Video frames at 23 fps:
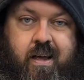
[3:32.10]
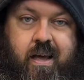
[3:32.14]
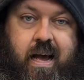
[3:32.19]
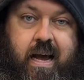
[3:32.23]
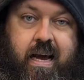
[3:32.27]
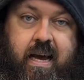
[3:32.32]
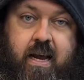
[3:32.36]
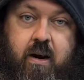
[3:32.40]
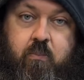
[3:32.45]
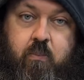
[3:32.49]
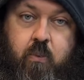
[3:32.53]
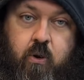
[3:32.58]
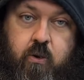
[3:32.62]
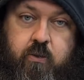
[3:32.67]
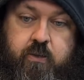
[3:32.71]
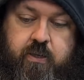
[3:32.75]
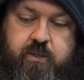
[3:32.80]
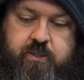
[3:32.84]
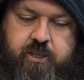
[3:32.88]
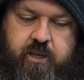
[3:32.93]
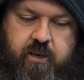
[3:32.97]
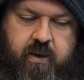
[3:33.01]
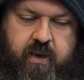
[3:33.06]
I got a
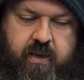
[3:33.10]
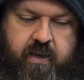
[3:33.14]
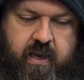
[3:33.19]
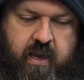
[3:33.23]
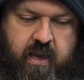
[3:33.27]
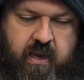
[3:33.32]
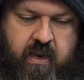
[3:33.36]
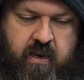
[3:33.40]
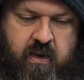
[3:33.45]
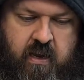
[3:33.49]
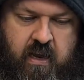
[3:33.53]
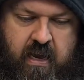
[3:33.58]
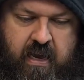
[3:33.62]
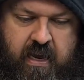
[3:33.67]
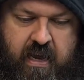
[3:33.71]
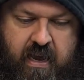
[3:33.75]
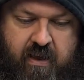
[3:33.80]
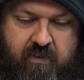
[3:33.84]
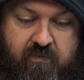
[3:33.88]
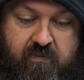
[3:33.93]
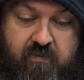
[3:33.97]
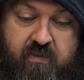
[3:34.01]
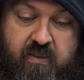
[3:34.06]
molded jerry can. I
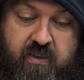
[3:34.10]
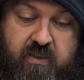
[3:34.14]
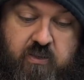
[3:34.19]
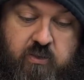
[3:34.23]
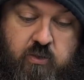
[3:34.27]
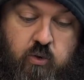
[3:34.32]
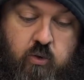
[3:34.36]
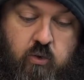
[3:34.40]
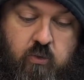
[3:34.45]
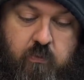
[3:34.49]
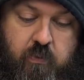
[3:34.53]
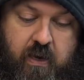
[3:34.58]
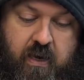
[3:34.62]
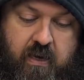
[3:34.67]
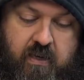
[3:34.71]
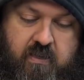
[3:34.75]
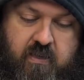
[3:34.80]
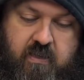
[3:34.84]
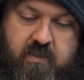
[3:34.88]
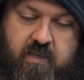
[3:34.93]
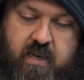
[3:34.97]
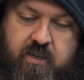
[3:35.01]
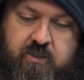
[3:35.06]
have this
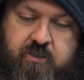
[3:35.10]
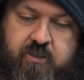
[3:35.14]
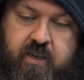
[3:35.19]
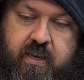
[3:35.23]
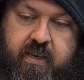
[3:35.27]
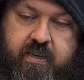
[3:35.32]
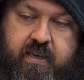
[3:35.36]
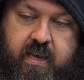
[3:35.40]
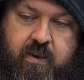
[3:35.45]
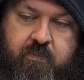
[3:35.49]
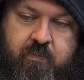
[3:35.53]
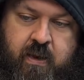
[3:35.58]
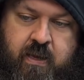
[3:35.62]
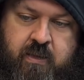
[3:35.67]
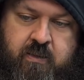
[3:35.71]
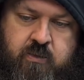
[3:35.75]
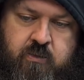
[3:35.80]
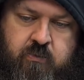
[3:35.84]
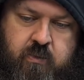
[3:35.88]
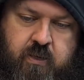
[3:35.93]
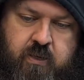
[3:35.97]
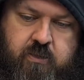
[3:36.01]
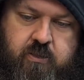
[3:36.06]
toolbox. It's actually a dead man
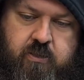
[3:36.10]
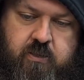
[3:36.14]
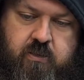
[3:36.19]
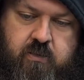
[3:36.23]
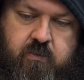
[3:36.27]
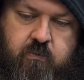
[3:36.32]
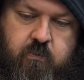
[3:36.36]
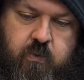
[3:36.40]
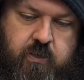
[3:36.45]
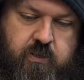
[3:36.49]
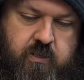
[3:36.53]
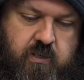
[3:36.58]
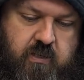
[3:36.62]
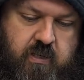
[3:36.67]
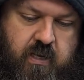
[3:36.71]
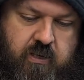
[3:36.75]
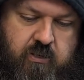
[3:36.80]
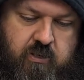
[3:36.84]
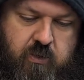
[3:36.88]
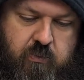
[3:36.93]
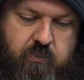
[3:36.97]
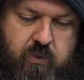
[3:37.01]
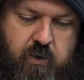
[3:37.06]
switch, which is
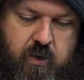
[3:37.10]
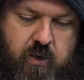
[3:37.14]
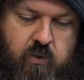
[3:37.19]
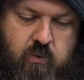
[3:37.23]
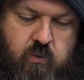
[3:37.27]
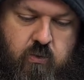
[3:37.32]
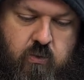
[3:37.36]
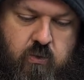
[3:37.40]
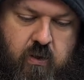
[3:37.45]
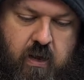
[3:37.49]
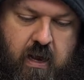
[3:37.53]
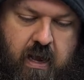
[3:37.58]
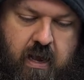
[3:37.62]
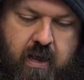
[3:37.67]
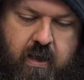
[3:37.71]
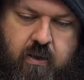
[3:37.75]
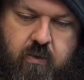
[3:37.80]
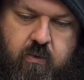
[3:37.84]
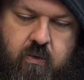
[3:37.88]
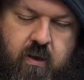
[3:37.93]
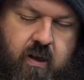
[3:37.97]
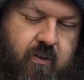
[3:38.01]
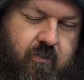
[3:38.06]
actually pretty cool. I
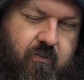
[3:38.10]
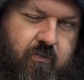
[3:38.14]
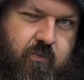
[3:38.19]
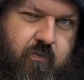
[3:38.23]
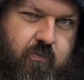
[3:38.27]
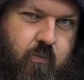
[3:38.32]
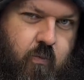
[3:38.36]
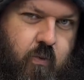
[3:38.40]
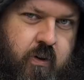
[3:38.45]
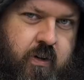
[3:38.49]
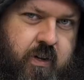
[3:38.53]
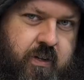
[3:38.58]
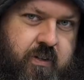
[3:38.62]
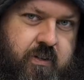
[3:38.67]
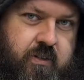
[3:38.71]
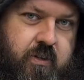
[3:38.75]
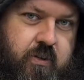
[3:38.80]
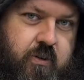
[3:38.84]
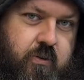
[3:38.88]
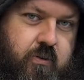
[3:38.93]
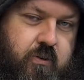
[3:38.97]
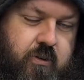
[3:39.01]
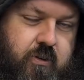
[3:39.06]
have wanted
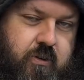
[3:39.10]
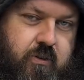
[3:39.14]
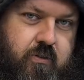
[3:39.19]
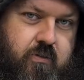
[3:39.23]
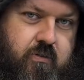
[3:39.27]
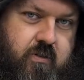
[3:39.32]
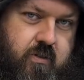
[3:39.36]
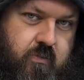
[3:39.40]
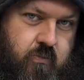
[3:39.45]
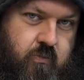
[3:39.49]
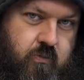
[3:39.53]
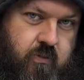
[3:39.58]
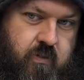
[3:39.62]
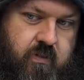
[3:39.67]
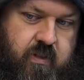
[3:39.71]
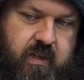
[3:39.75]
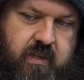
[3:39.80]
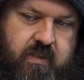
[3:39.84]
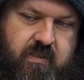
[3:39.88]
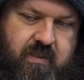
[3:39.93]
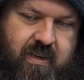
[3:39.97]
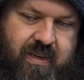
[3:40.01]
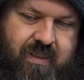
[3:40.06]
to do some more
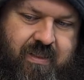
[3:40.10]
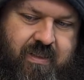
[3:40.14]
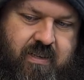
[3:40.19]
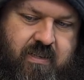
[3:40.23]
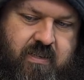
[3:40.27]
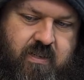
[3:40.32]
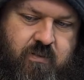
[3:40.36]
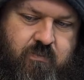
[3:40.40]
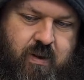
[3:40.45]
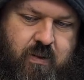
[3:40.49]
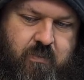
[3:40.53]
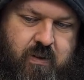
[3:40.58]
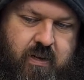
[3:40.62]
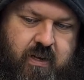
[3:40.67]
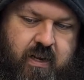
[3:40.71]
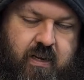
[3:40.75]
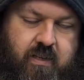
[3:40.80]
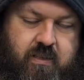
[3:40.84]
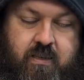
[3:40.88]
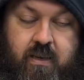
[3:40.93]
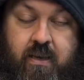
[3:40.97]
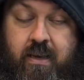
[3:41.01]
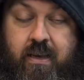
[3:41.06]
things like this in my
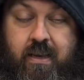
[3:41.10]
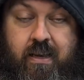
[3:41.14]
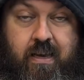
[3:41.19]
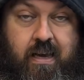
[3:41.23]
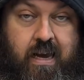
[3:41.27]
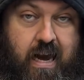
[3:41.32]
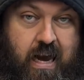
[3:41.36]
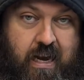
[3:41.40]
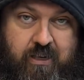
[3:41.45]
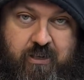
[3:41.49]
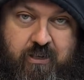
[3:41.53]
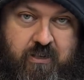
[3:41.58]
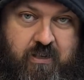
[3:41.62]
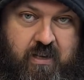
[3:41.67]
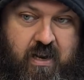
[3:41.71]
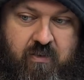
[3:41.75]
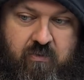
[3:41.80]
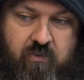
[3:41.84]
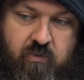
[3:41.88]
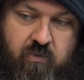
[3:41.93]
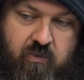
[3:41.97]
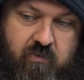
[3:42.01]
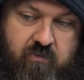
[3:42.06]
buggies. I just
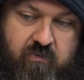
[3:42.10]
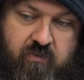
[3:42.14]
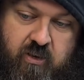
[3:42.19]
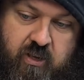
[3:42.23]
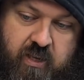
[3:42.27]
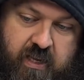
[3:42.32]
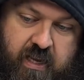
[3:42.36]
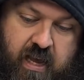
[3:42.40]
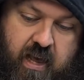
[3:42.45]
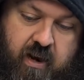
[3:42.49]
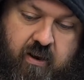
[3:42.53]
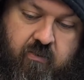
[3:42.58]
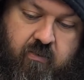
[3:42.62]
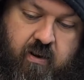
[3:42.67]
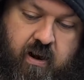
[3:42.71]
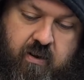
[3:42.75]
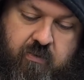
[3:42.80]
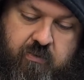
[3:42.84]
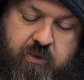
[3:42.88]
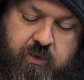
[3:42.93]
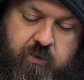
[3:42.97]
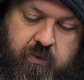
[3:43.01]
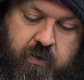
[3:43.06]
never have really gotten
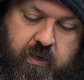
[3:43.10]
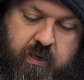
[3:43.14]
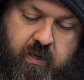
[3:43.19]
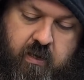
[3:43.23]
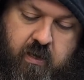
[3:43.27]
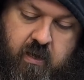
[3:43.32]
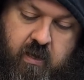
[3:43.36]
around to it.